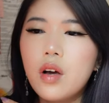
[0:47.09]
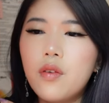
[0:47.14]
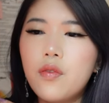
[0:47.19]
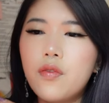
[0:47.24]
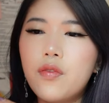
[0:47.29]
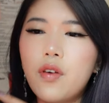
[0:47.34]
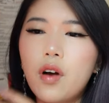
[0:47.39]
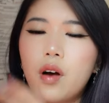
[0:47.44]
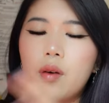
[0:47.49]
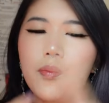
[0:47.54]

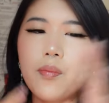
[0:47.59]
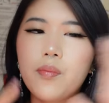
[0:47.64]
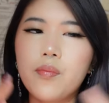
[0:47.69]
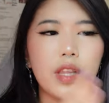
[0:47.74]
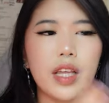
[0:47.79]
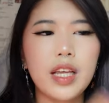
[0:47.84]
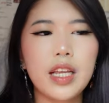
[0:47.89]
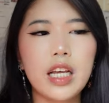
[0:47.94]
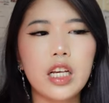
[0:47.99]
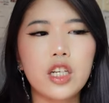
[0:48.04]
from
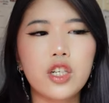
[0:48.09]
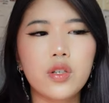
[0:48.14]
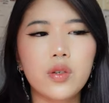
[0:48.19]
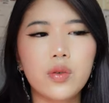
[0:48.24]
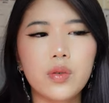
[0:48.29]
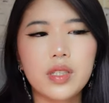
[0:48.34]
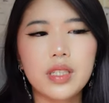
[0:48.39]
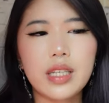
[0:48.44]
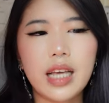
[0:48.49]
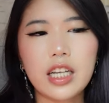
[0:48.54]
the
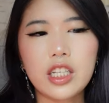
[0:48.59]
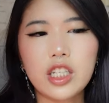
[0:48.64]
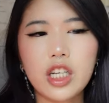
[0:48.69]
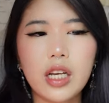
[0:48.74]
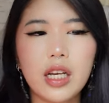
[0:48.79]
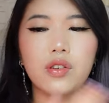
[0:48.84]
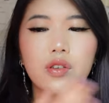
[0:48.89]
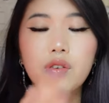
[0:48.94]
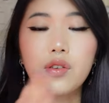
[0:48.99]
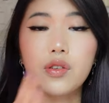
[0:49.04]
initial
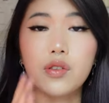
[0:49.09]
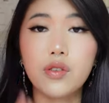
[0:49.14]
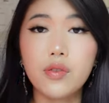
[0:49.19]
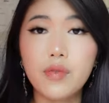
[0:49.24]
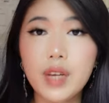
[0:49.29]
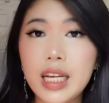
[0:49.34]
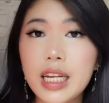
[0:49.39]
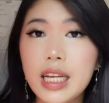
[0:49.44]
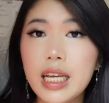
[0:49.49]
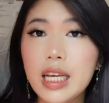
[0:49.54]
sketching to
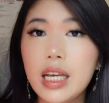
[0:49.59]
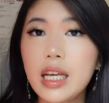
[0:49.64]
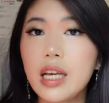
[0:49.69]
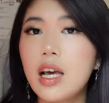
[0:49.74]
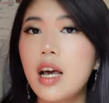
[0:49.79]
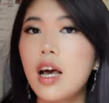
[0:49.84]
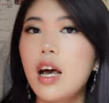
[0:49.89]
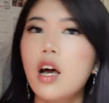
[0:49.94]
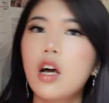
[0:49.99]
three D,